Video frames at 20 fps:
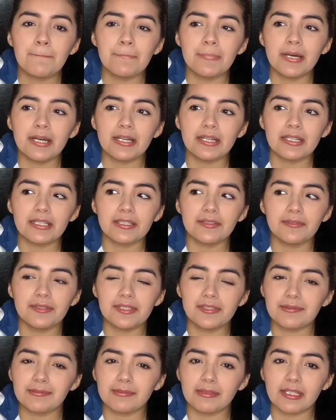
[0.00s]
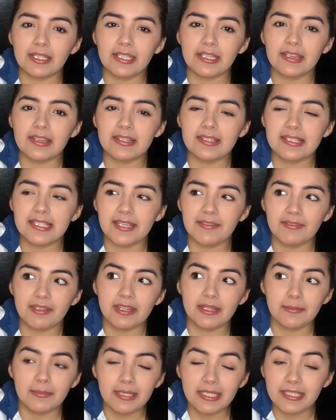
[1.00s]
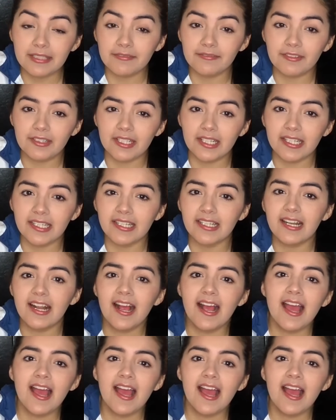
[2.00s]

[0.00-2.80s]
but it was worth saving the money for it.